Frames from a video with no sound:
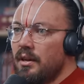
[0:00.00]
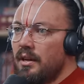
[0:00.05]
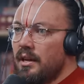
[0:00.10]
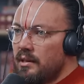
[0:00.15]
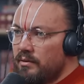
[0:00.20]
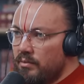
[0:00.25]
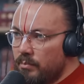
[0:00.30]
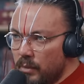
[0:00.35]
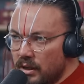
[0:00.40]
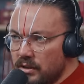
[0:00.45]

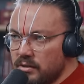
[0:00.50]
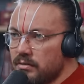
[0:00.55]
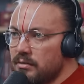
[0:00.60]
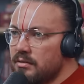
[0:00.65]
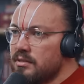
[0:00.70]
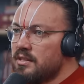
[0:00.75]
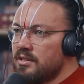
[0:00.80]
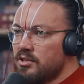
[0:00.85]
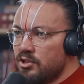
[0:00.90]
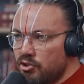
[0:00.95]
and
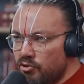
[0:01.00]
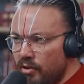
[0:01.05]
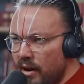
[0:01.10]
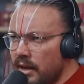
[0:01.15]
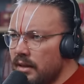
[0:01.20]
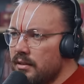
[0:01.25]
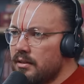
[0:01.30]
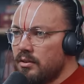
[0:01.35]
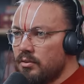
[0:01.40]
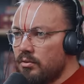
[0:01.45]
muscles and
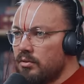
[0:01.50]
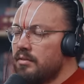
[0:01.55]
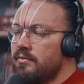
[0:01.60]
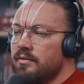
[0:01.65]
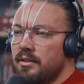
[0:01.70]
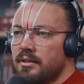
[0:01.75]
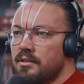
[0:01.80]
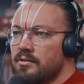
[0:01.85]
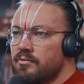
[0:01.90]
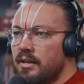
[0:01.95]
strength and all of
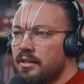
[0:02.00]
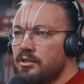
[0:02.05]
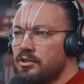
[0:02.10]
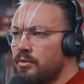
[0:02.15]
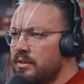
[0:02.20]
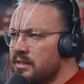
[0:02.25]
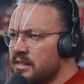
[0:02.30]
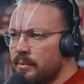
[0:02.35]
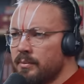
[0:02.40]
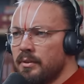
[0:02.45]
this, right? So
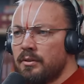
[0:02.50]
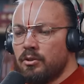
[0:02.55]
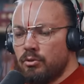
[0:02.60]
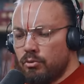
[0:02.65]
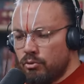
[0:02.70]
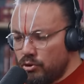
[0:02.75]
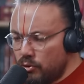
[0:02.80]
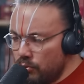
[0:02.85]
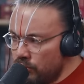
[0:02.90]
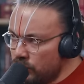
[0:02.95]
it's something that you
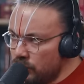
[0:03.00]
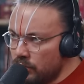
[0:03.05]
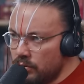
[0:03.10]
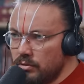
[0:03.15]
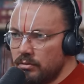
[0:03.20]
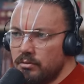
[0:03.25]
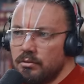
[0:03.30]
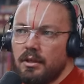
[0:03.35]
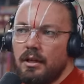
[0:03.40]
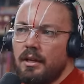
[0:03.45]
choose to
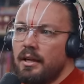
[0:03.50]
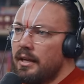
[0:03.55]
do.